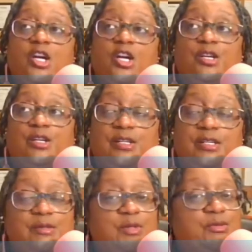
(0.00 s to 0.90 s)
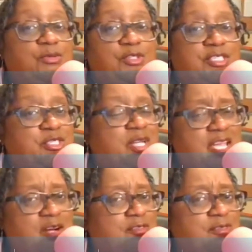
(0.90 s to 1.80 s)
Uh, you know, is your
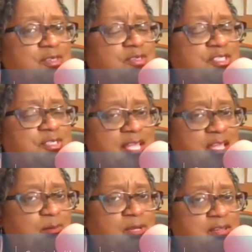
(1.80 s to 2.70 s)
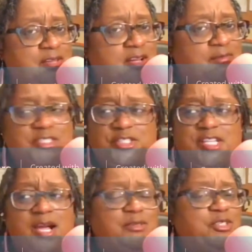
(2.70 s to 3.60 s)
health stable enough? Did you
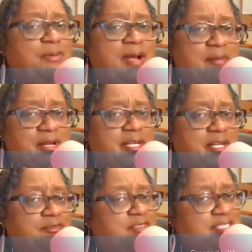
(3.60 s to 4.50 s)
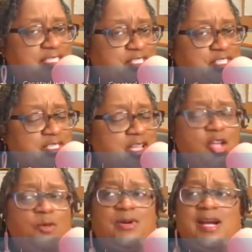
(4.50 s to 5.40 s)
talk with your primary care physician
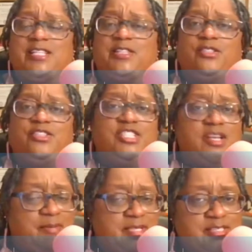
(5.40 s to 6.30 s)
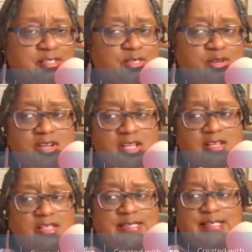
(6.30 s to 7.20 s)
prior to jumping into
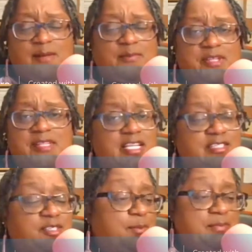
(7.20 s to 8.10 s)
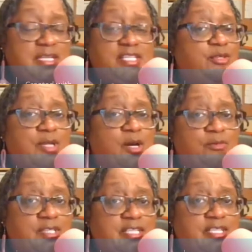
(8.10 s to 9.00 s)
something that to me you
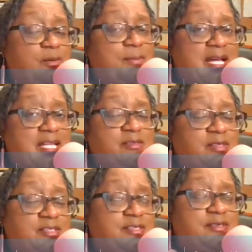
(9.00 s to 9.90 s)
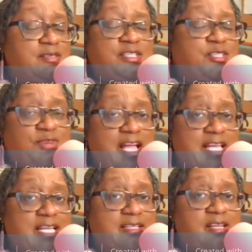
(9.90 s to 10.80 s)
don't need? Your body is
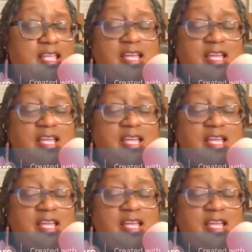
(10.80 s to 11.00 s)
fine.